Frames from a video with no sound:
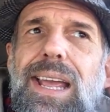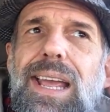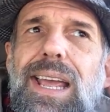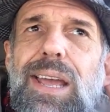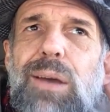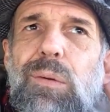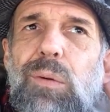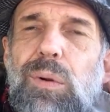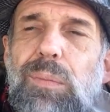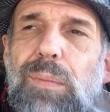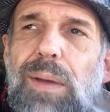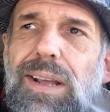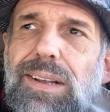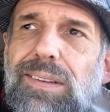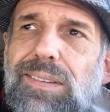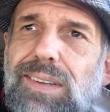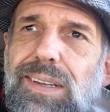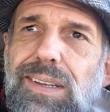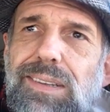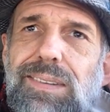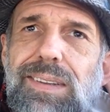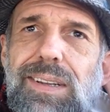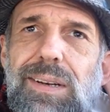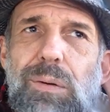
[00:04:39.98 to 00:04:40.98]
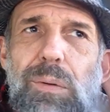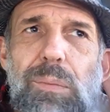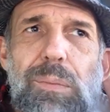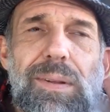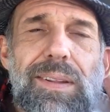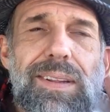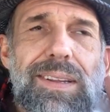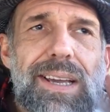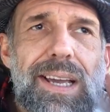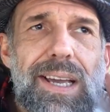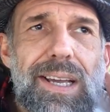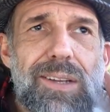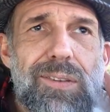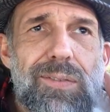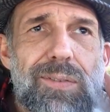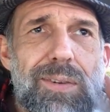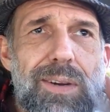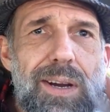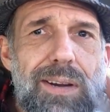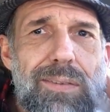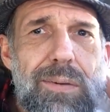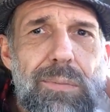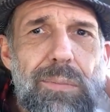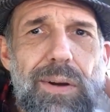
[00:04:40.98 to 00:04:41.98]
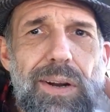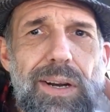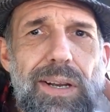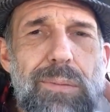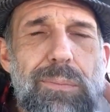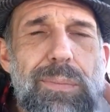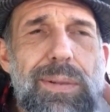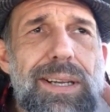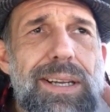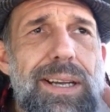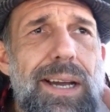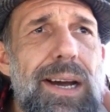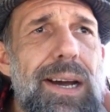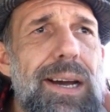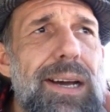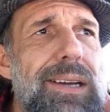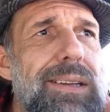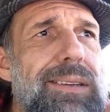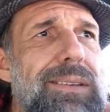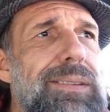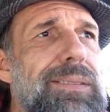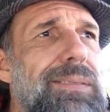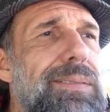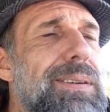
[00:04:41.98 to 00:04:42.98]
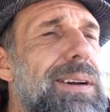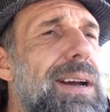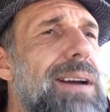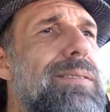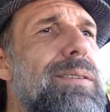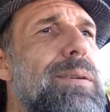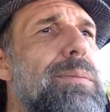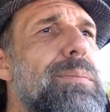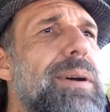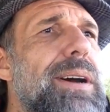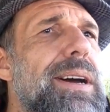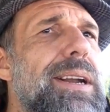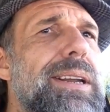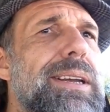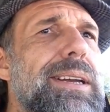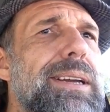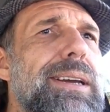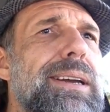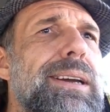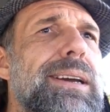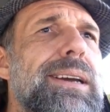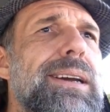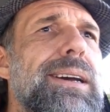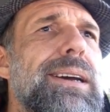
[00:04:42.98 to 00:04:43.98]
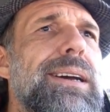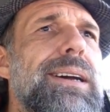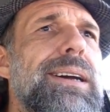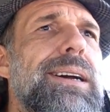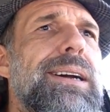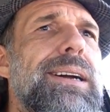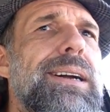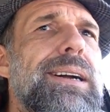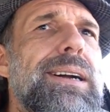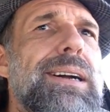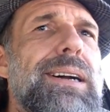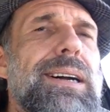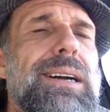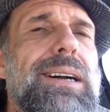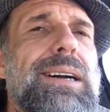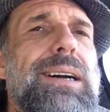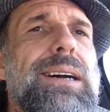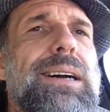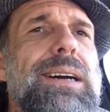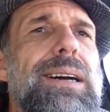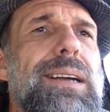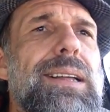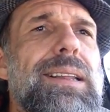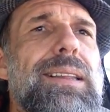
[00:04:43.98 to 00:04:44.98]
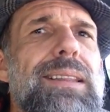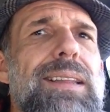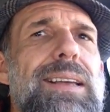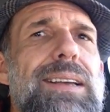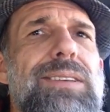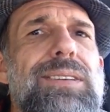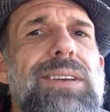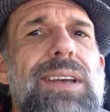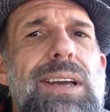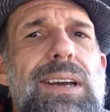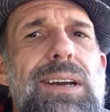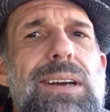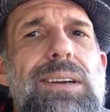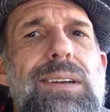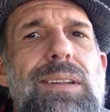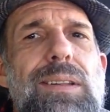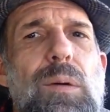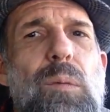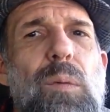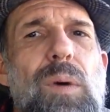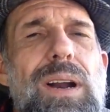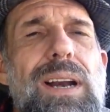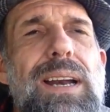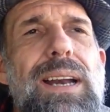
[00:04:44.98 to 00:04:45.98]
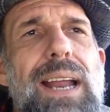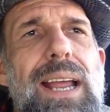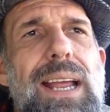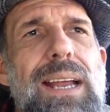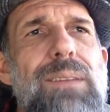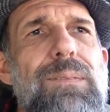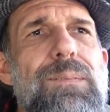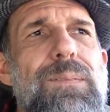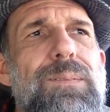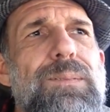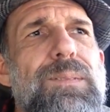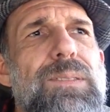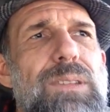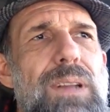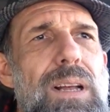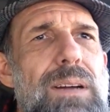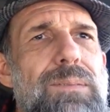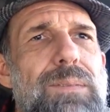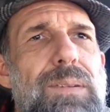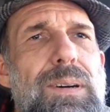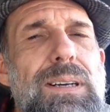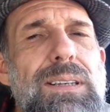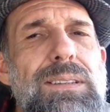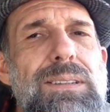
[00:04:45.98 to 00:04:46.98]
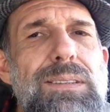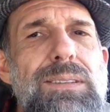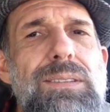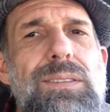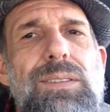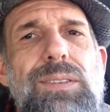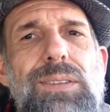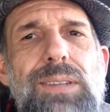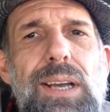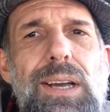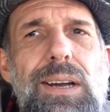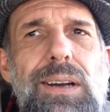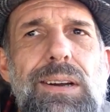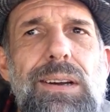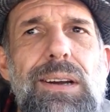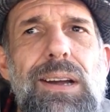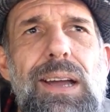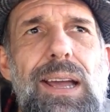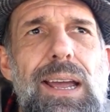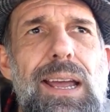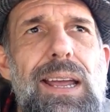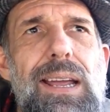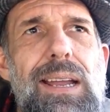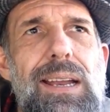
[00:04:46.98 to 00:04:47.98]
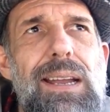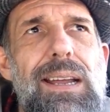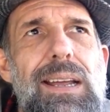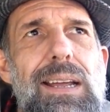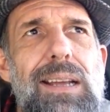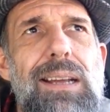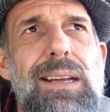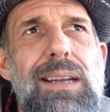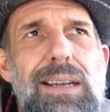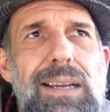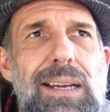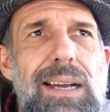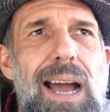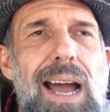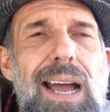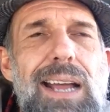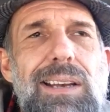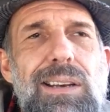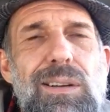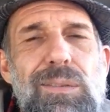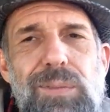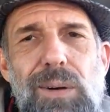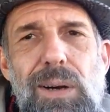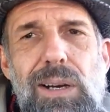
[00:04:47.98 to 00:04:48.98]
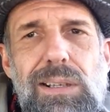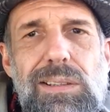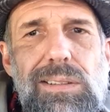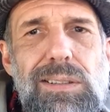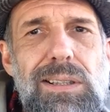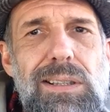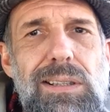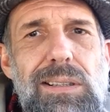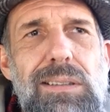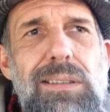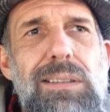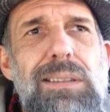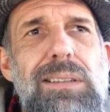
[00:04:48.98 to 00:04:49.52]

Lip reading: it would make sense that it would be the case for everybody, because for everybody, they share, the 1 and 8 slot functions share a kind of function.